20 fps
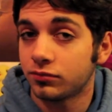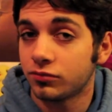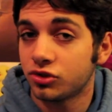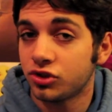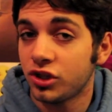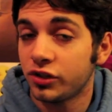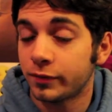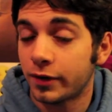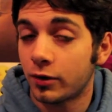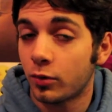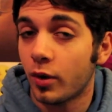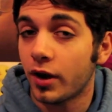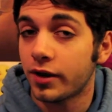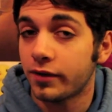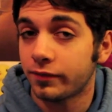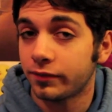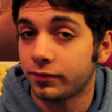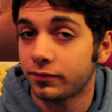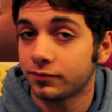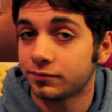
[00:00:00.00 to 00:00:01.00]
She's my
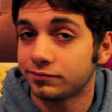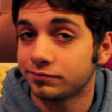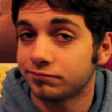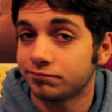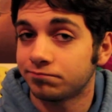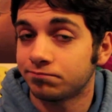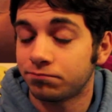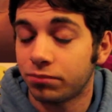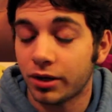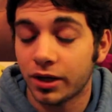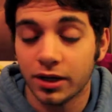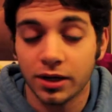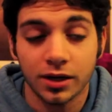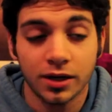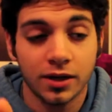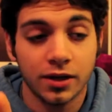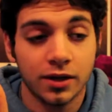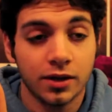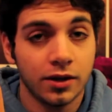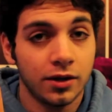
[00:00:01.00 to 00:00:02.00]
wife. But